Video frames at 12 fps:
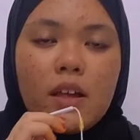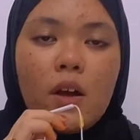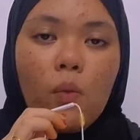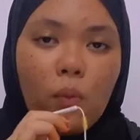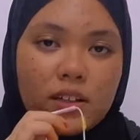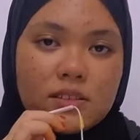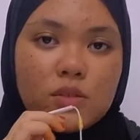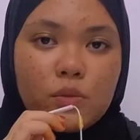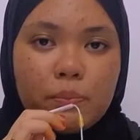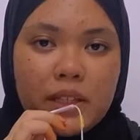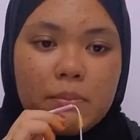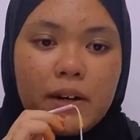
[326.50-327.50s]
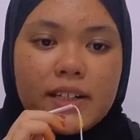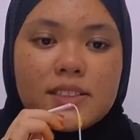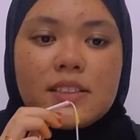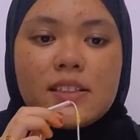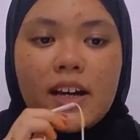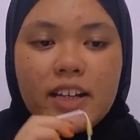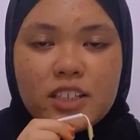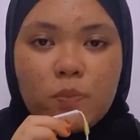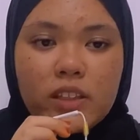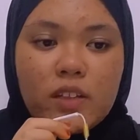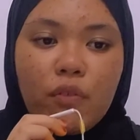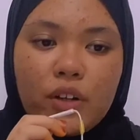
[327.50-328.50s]
wants to minimize the
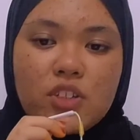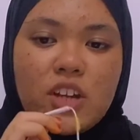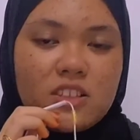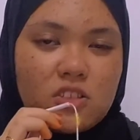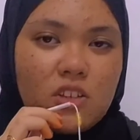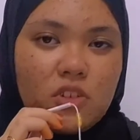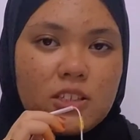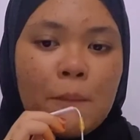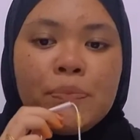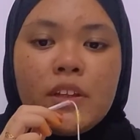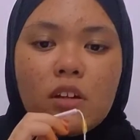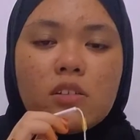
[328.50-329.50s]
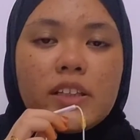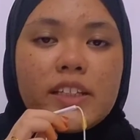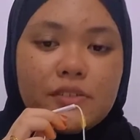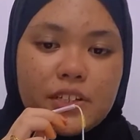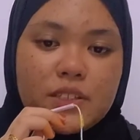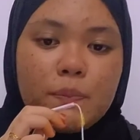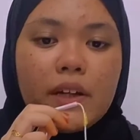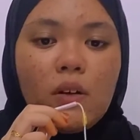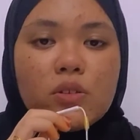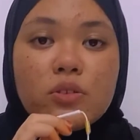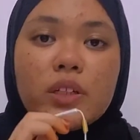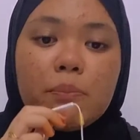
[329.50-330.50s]
unexpected foreign exchange risk, not only the risk but
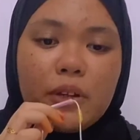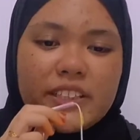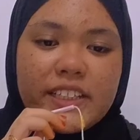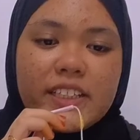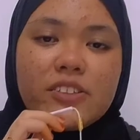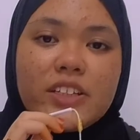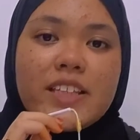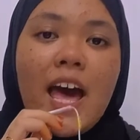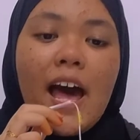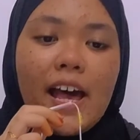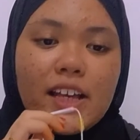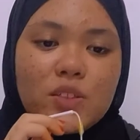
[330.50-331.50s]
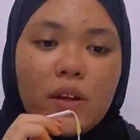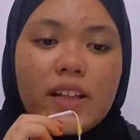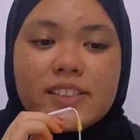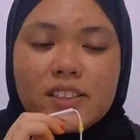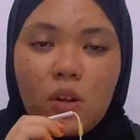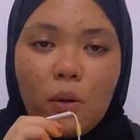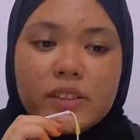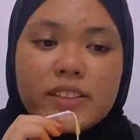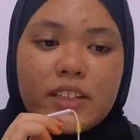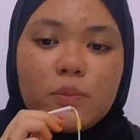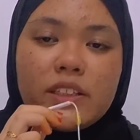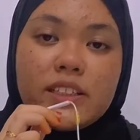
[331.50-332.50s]
also the political risk as well as the global
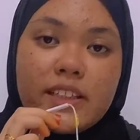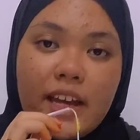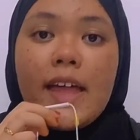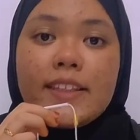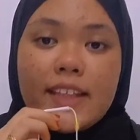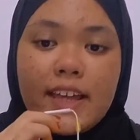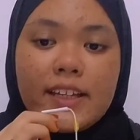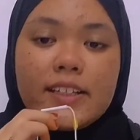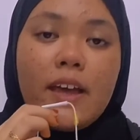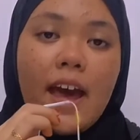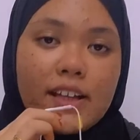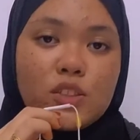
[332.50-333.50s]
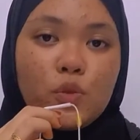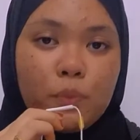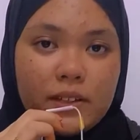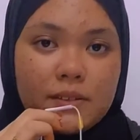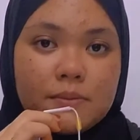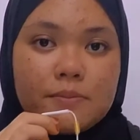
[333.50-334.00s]
tax burden that it has to bear.